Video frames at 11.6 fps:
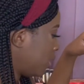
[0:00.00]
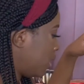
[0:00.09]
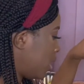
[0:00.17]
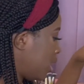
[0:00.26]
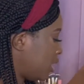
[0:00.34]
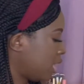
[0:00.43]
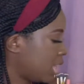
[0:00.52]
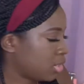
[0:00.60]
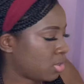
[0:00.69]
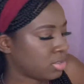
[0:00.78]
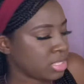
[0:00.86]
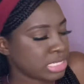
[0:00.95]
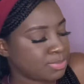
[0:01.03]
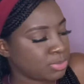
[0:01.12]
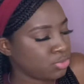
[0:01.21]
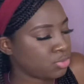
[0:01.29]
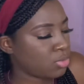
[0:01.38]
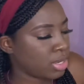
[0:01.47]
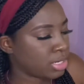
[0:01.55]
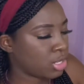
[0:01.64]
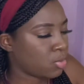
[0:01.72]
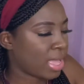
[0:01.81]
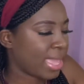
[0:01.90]
And then on this blue one
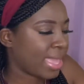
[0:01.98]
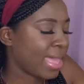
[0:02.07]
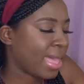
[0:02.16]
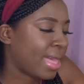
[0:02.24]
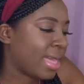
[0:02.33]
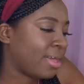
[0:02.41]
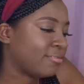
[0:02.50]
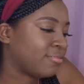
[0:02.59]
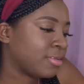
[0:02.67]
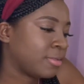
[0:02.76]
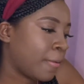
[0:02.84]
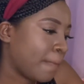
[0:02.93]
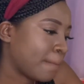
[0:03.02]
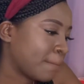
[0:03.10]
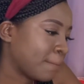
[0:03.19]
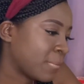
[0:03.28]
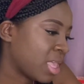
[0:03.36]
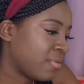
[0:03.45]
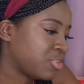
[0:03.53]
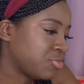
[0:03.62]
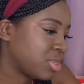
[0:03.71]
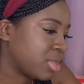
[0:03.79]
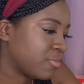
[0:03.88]
now, I have to
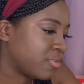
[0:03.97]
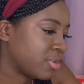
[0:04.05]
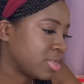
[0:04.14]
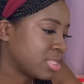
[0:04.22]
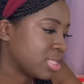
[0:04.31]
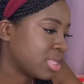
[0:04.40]
read them first.